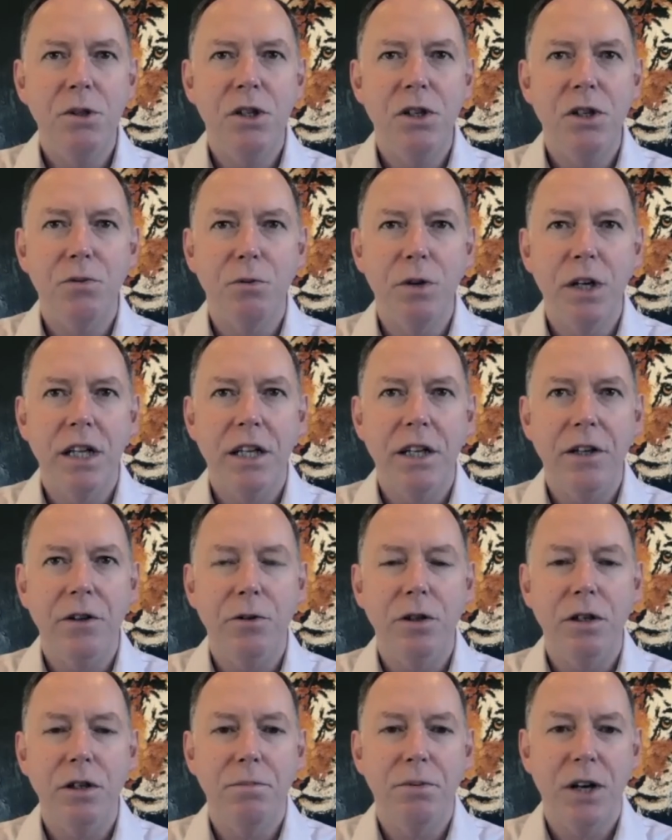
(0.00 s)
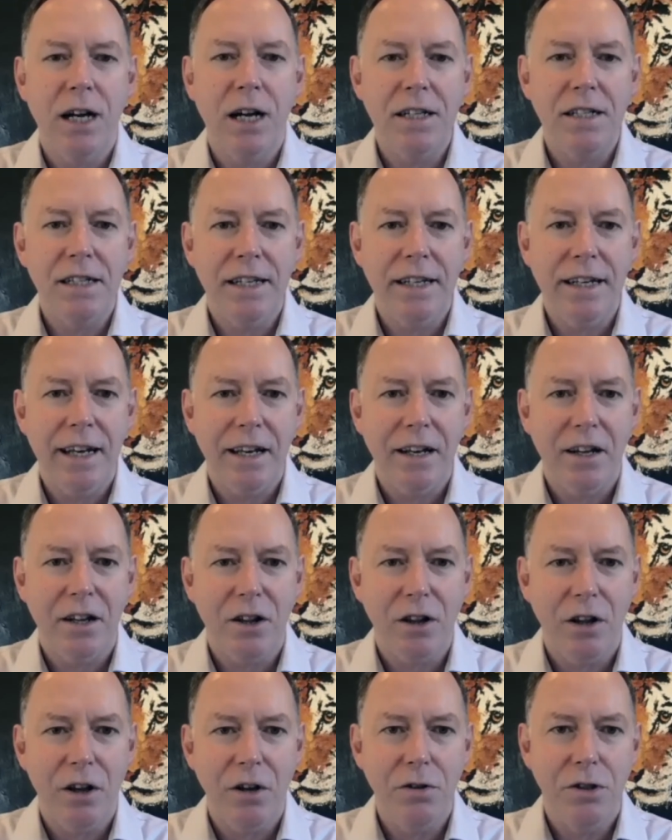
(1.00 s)
are really good at pricing get
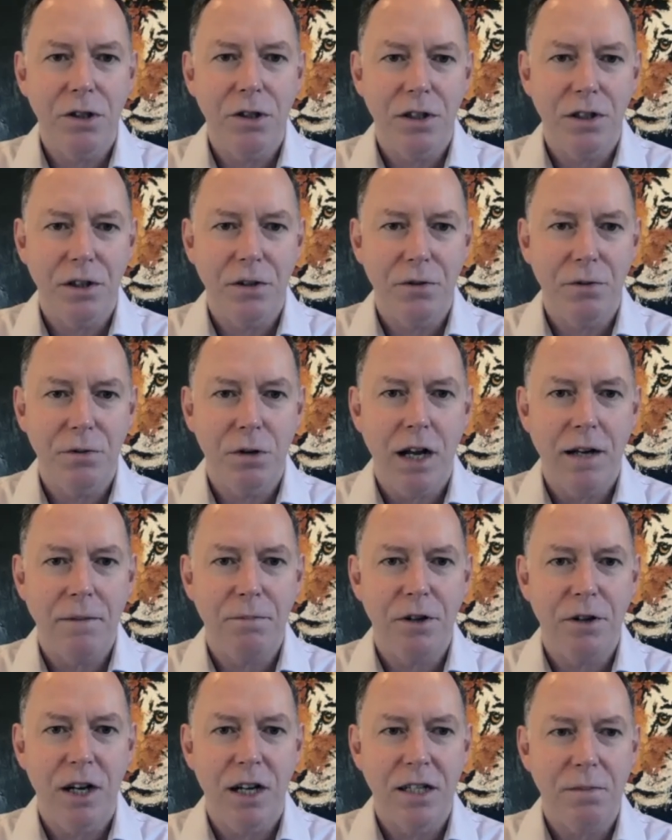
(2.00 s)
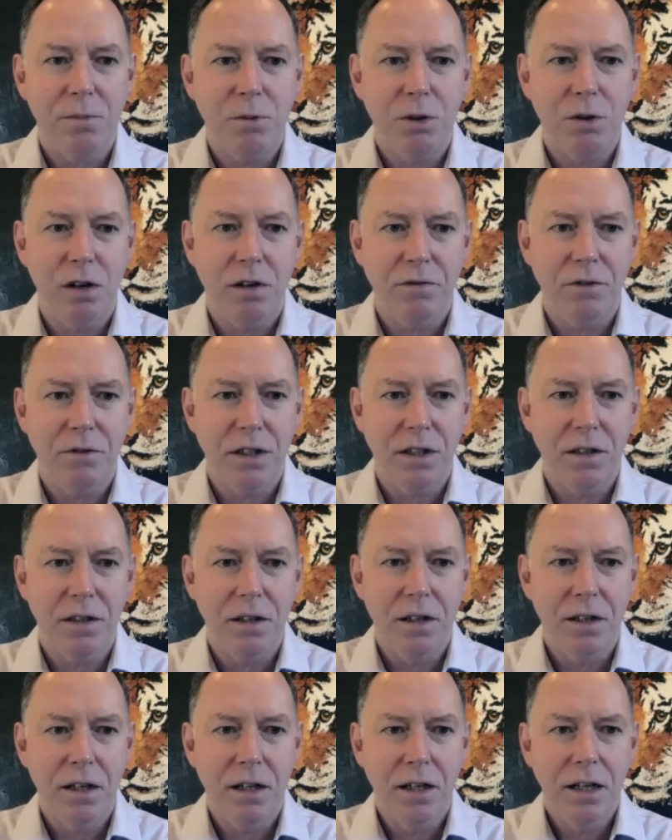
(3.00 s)
closer to the right price more often.
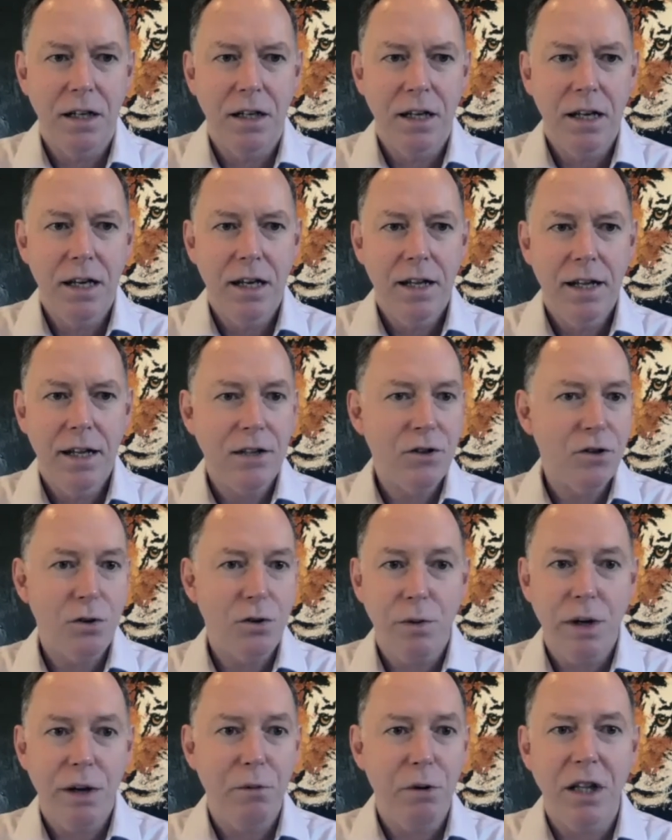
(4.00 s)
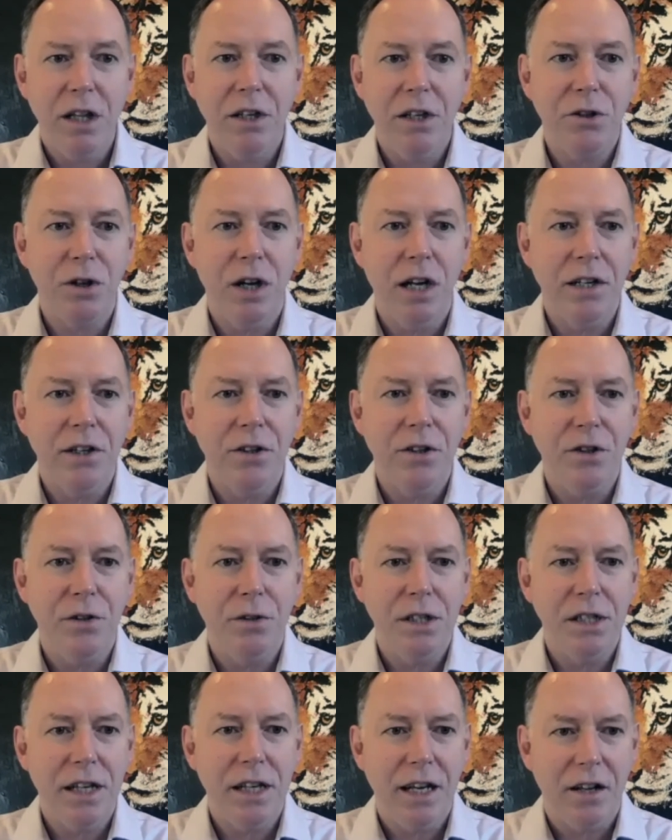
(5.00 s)
That's all we're really trying to
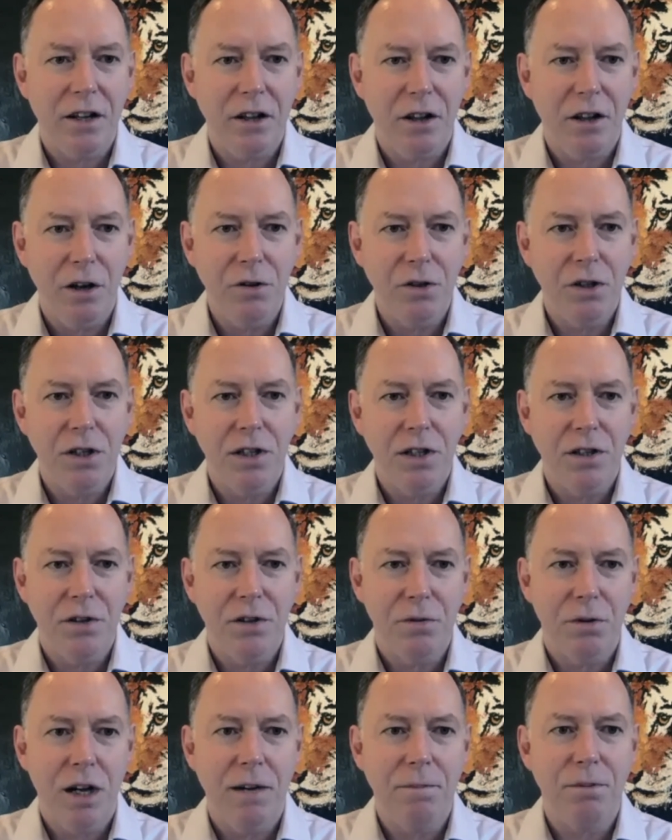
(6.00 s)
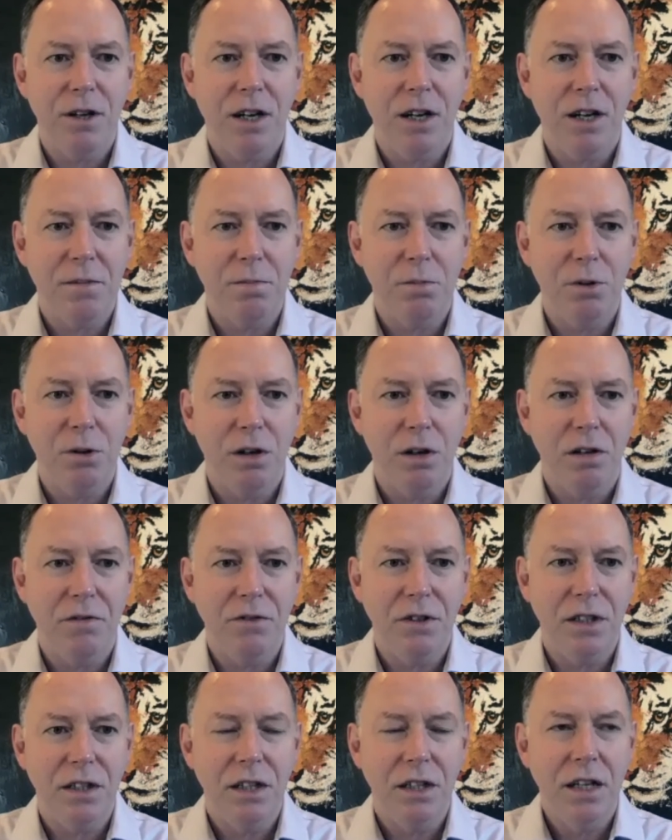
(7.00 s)
do, is get closer to the right price more
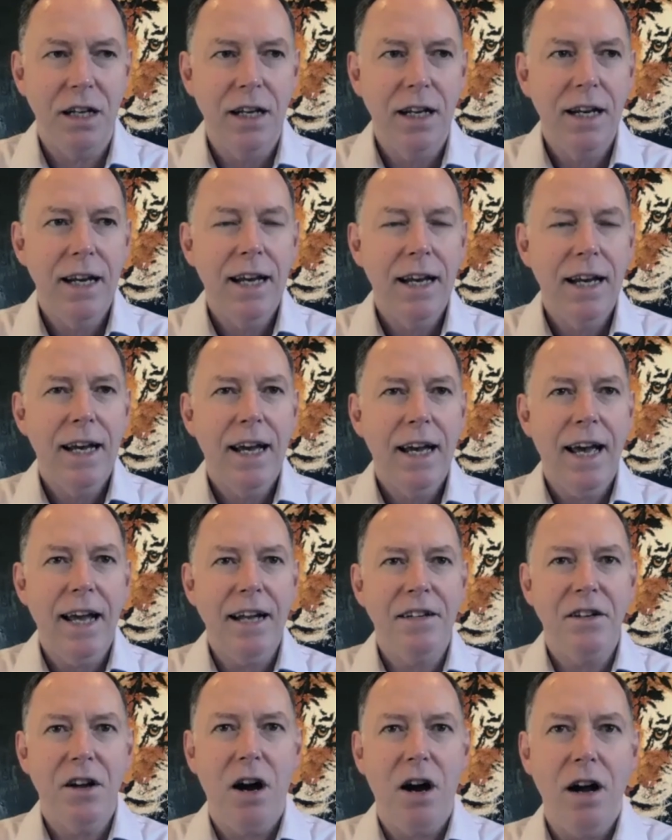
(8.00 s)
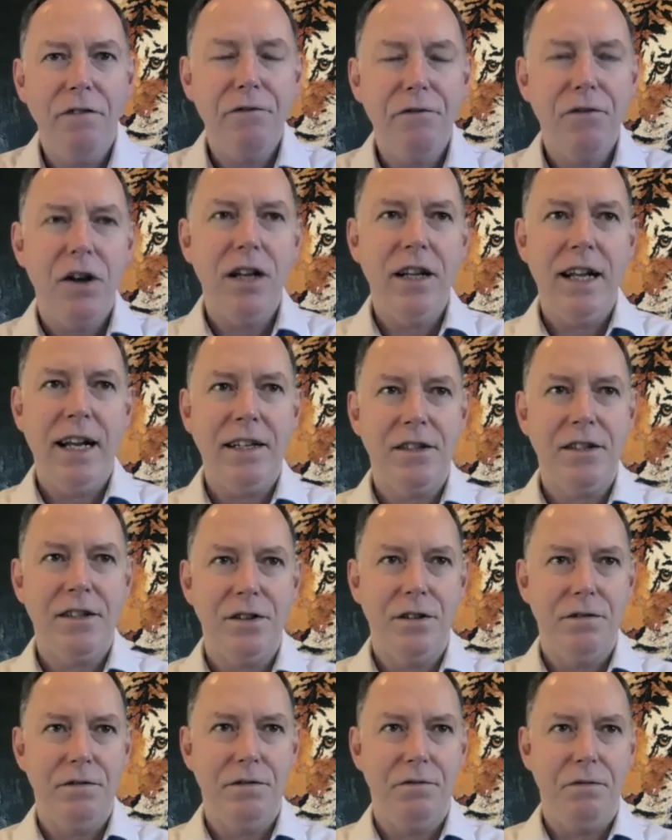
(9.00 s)
often. And I find that
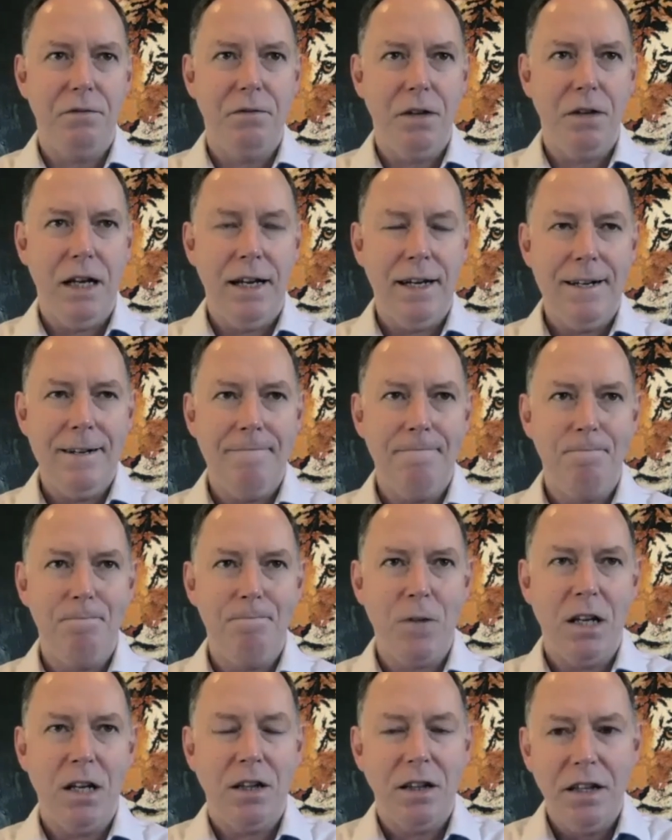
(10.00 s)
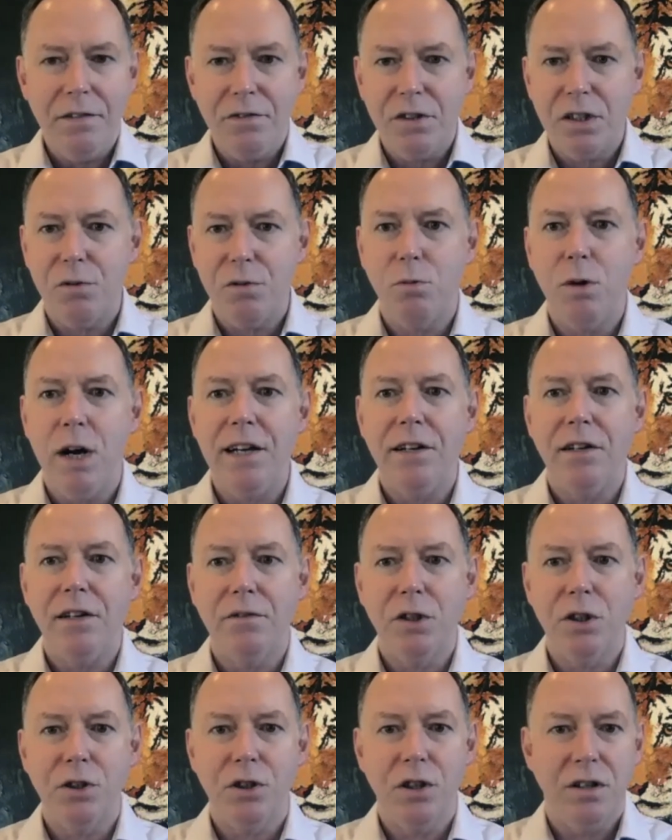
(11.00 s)
sort of, it lifts the weight
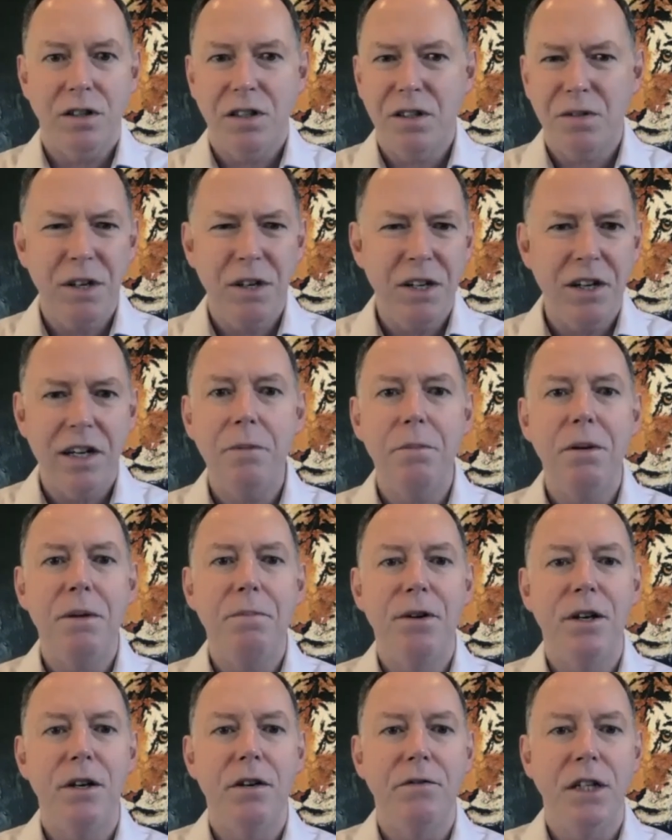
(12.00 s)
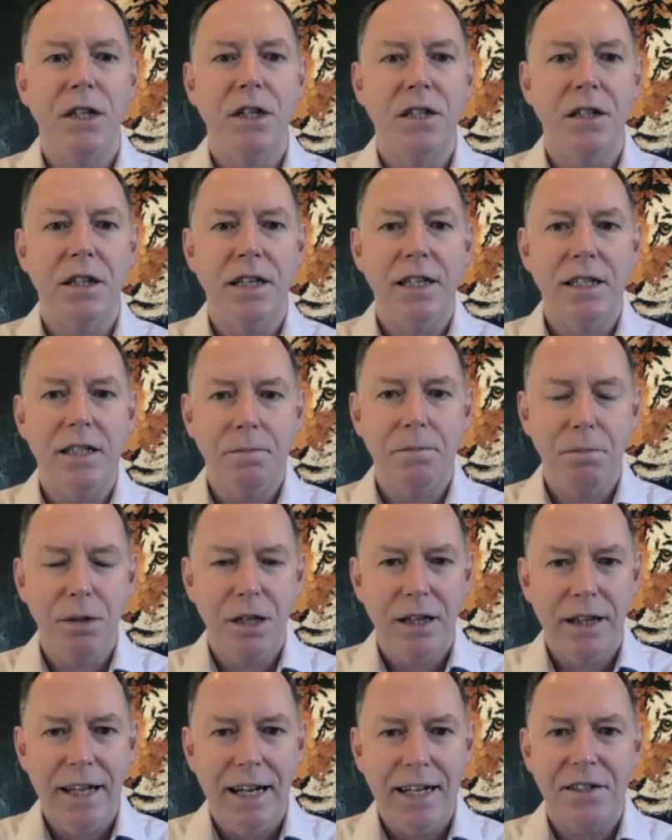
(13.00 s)
off your shoulders. We're not going to be perfect at this, but
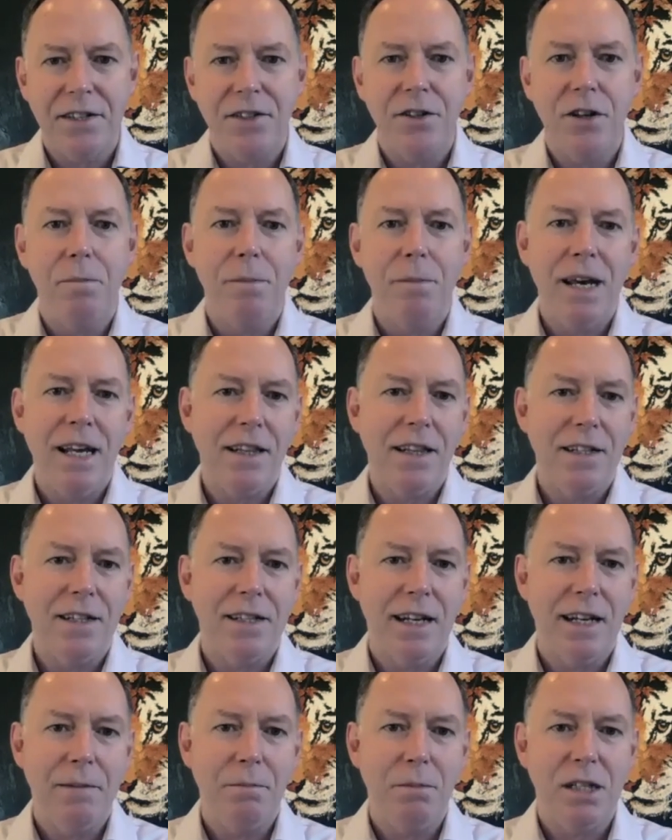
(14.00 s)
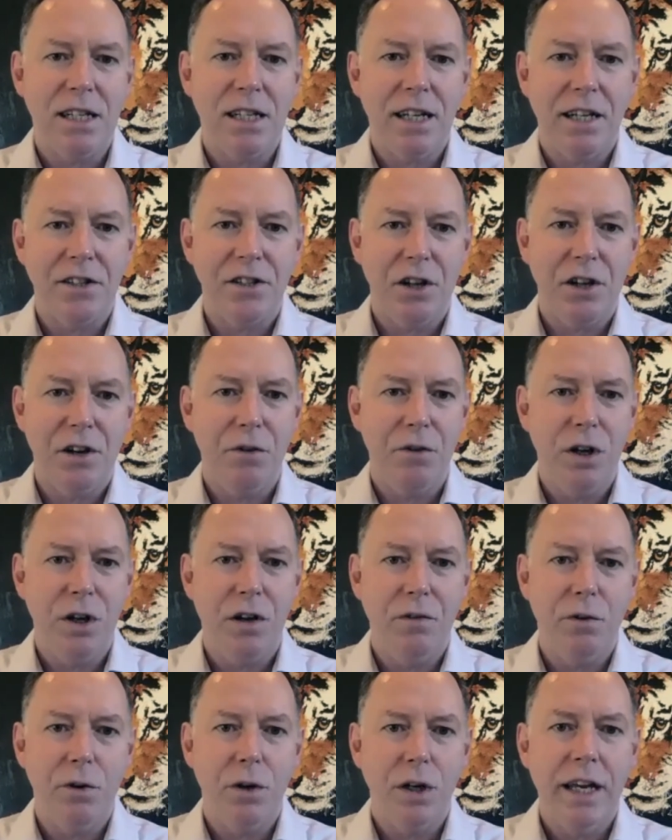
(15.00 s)
let's not make the same mistakes over and
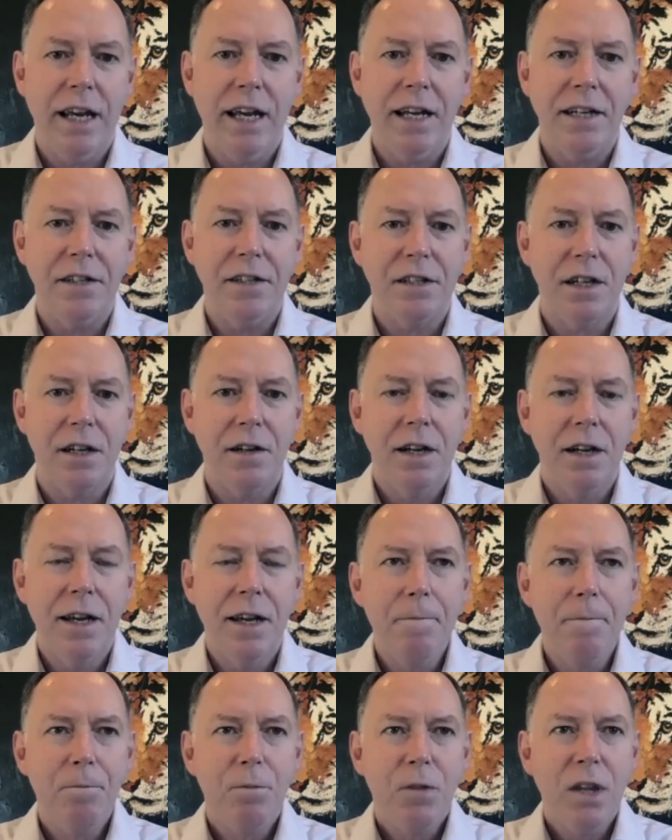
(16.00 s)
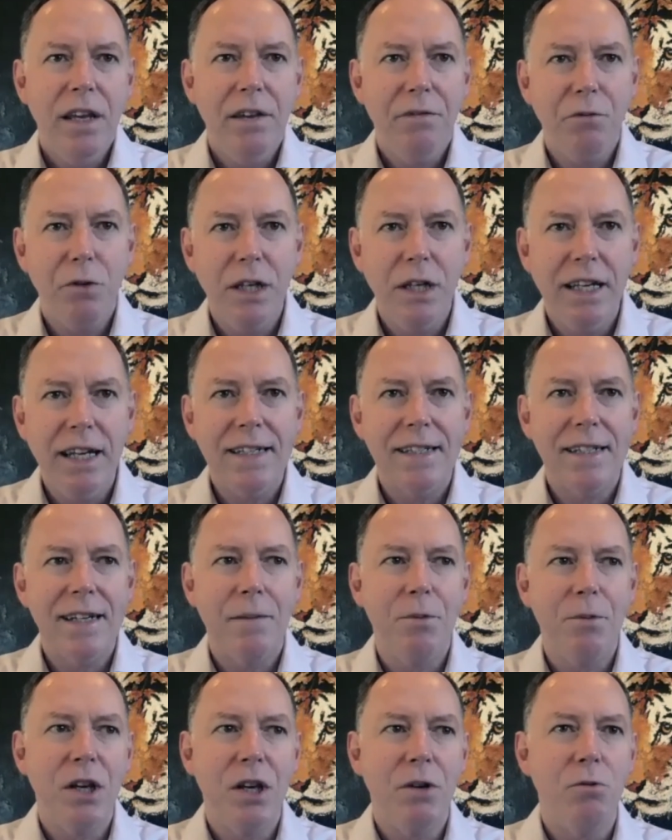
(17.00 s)
over again. So if we get
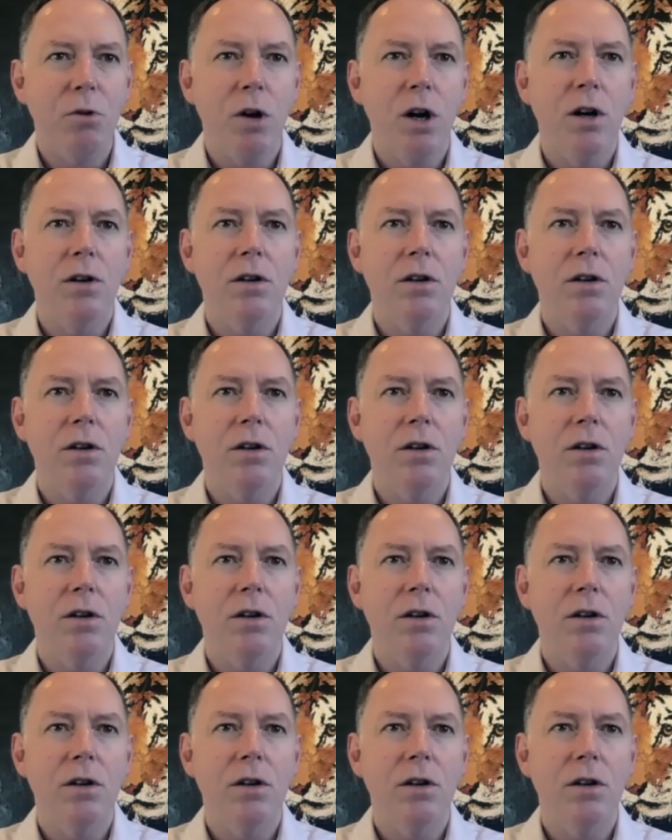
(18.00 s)
something wrong,